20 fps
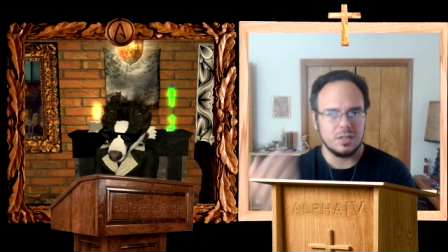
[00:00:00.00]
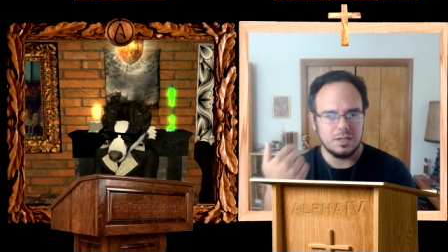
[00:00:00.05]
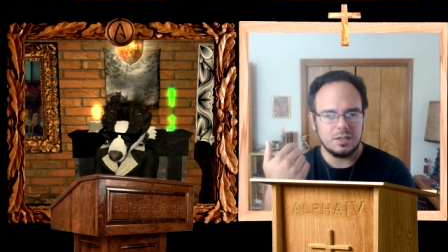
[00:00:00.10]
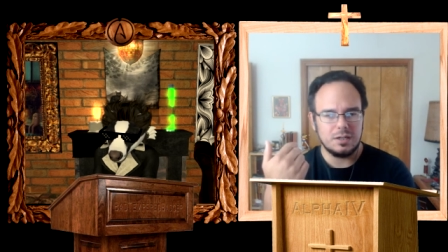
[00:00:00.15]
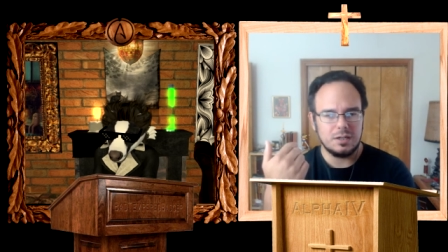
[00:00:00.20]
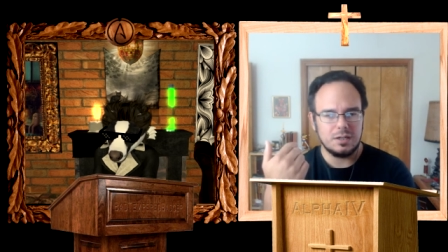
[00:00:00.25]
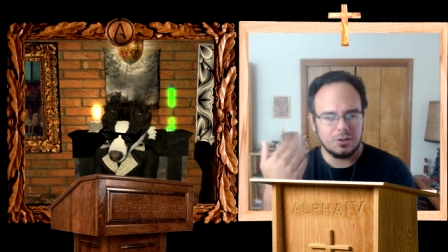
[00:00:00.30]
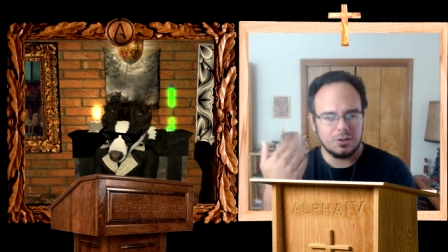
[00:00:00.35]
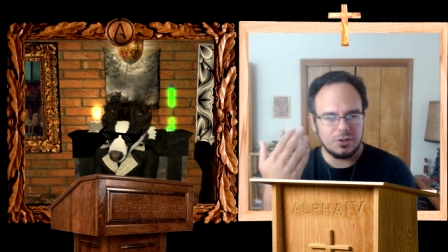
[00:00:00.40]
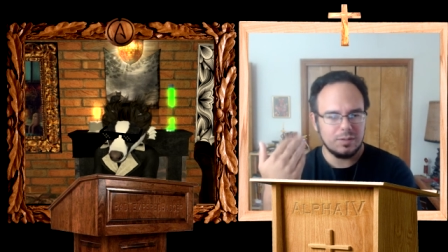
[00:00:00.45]

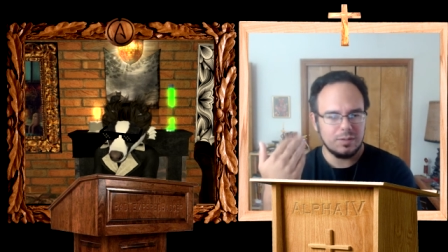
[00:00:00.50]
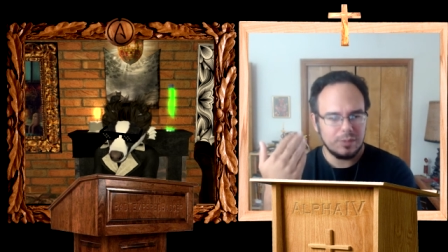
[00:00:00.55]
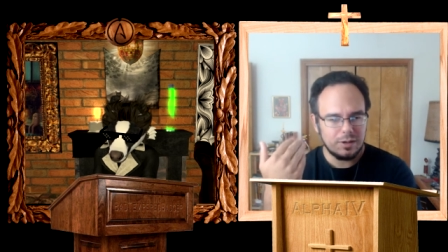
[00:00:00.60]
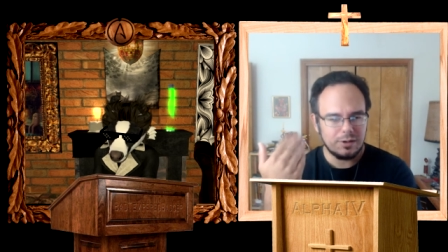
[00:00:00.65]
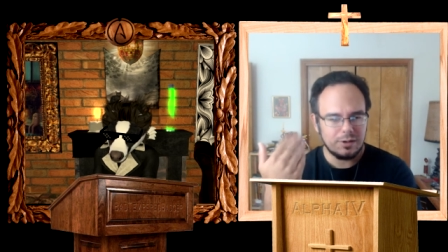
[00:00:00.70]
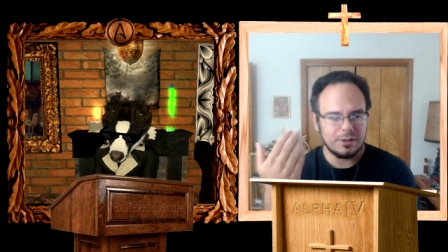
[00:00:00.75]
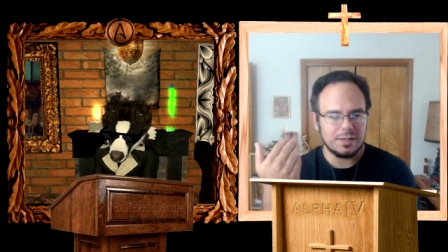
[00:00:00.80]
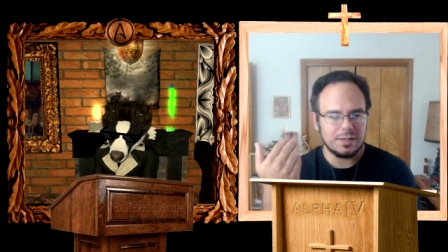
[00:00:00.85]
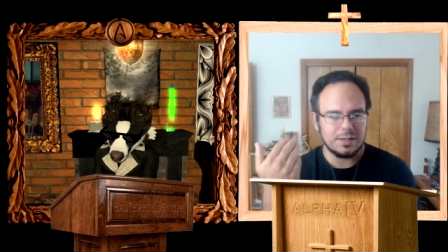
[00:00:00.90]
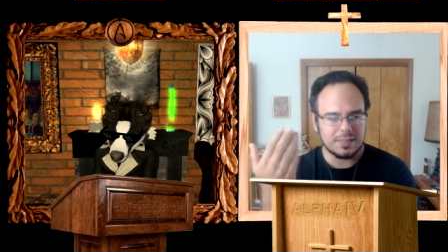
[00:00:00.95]
The
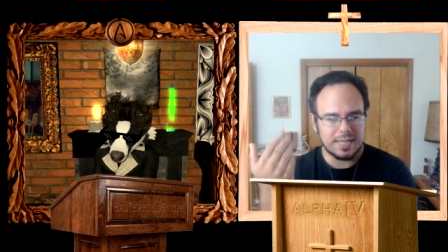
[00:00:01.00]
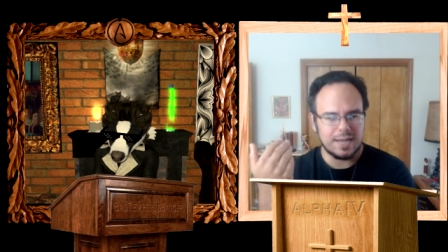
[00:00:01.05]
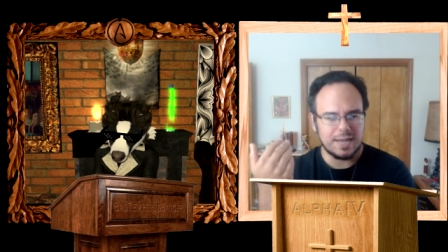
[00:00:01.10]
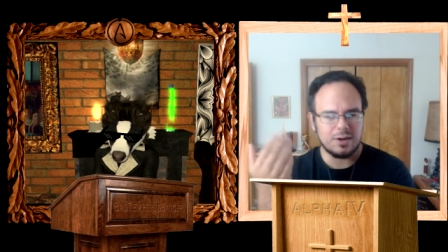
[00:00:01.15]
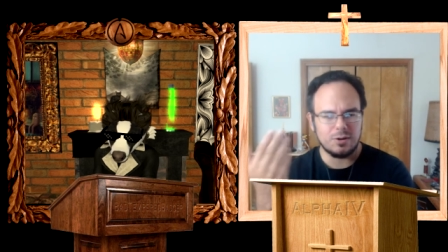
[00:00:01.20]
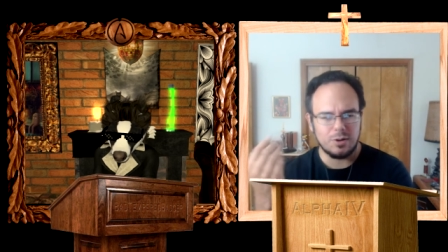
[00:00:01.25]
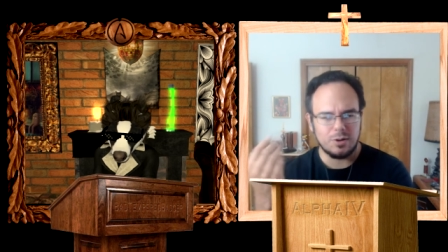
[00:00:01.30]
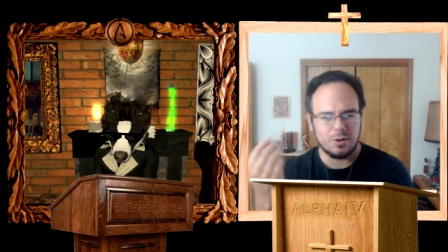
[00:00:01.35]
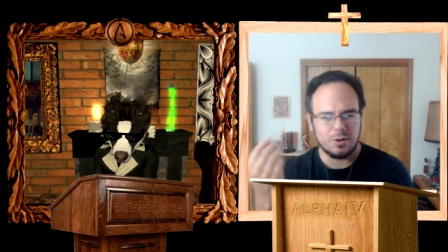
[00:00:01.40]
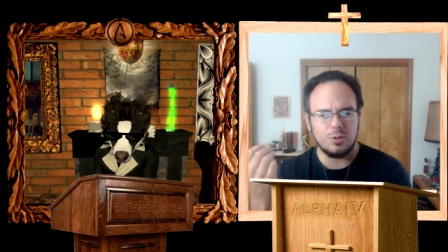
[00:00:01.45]
Americans had
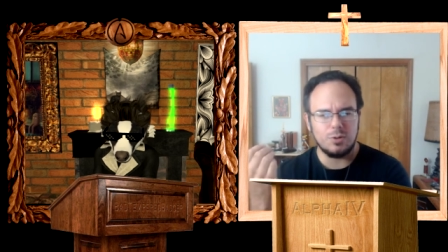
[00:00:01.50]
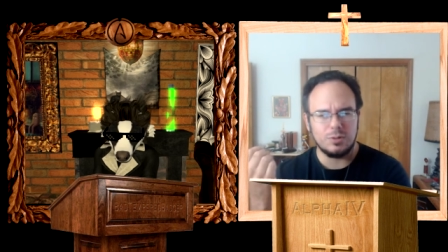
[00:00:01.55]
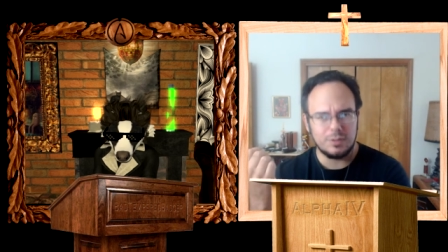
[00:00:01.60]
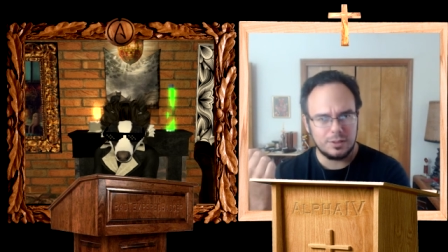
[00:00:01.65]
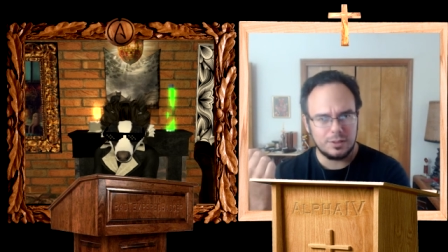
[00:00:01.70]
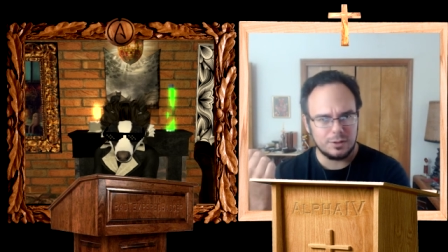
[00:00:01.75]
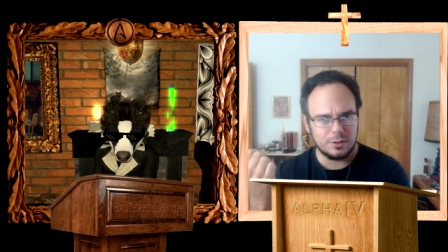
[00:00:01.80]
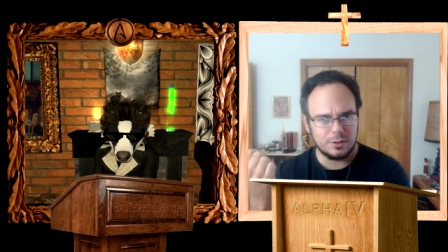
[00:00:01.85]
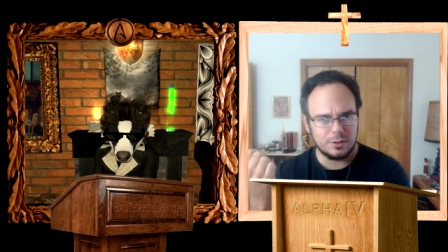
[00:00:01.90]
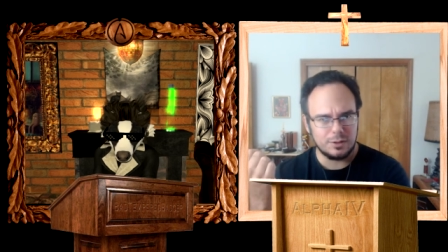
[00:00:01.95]
our own
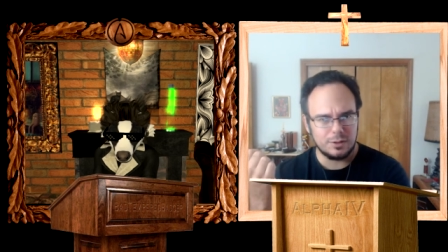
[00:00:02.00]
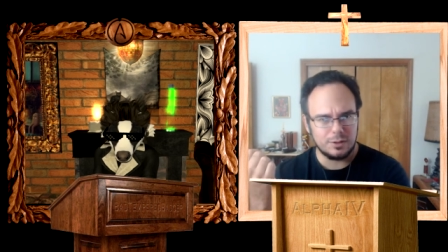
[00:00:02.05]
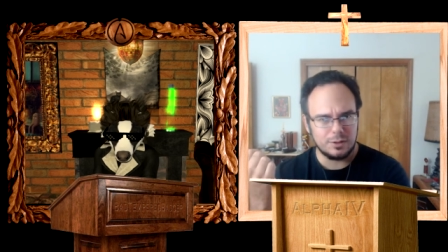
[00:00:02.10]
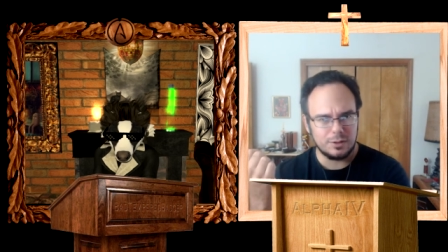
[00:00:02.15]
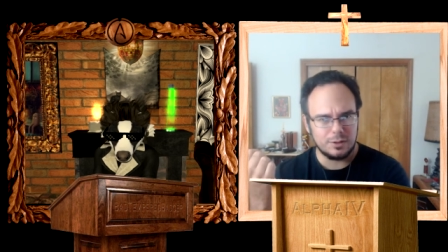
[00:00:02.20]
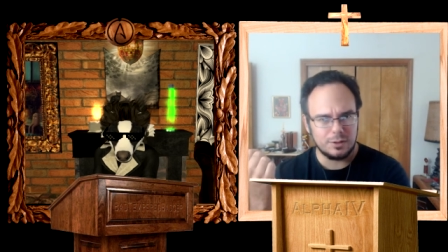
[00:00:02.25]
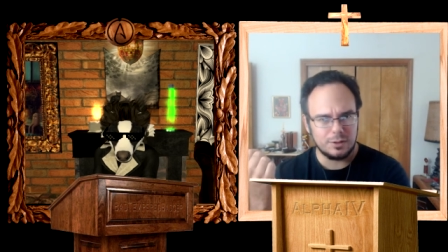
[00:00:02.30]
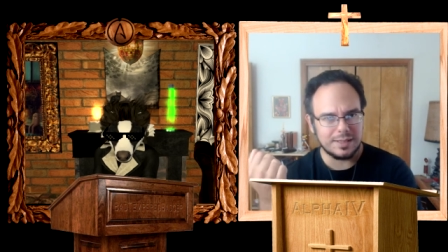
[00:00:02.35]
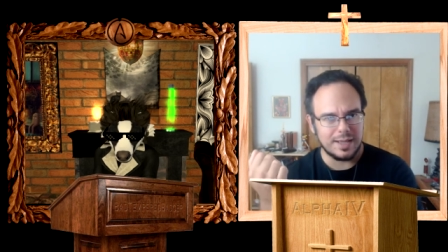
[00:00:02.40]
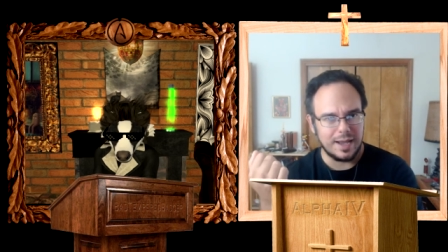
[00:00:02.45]
little battle
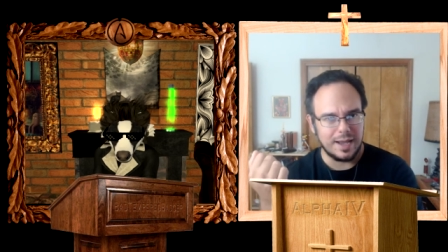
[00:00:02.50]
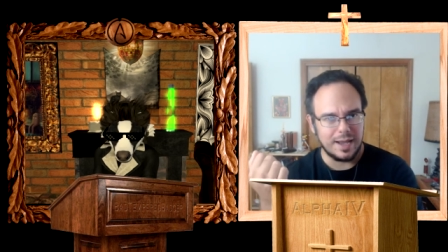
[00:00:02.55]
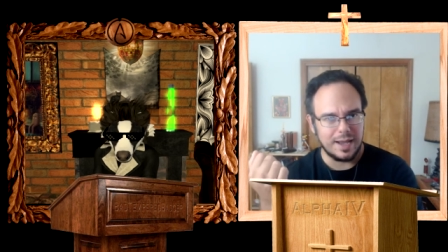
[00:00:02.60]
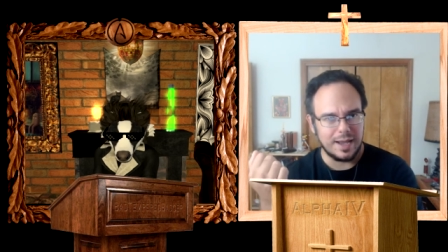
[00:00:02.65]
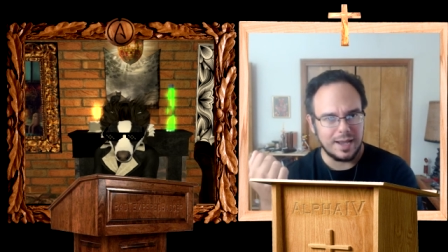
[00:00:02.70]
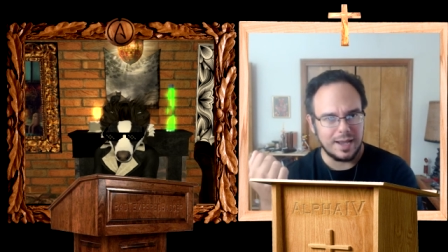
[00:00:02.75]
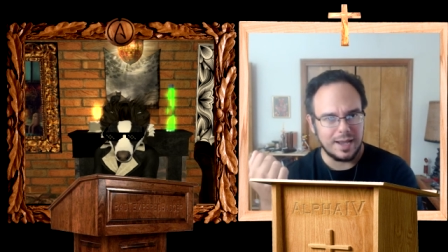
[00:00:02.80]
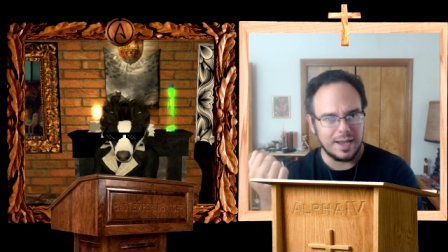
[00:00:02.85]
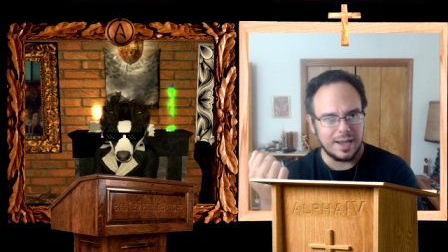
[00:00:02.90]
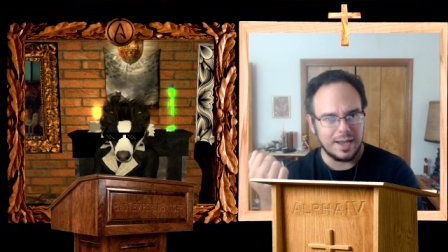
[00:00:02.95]
with that
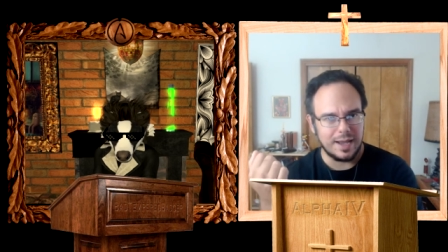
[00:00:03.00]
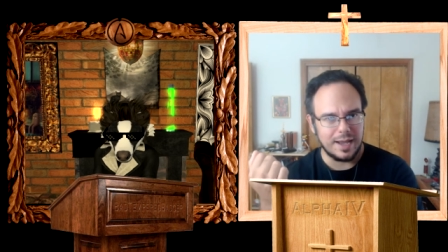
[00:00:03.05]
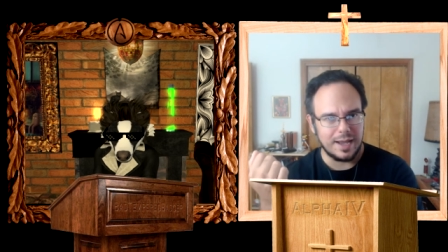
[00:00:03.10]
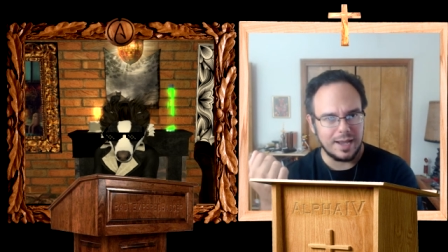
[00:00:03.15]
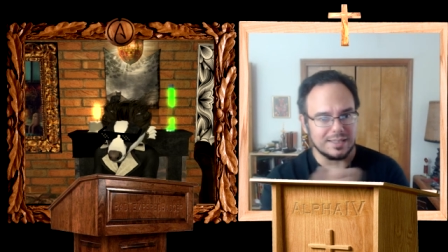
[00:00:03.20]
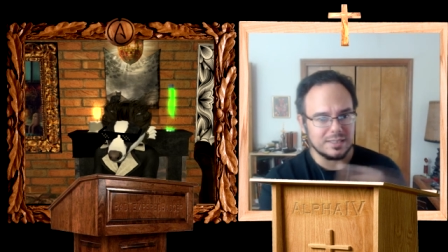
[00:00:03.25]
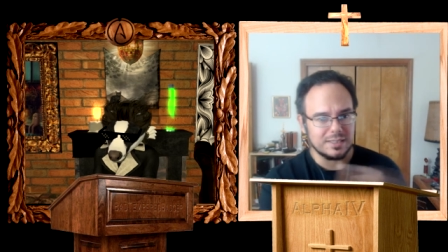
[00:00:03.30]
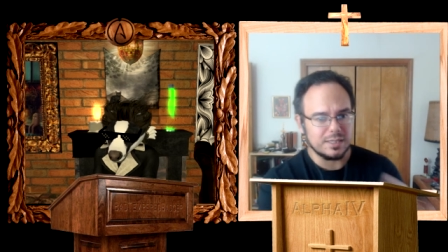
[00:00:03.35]
and kind of like